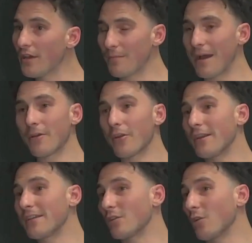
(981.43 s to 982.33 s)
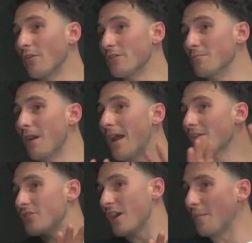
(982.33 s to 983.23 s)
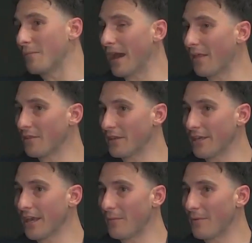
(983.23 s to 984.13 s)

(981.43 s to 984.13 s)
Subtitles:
Maybe I don't need to learn as much about the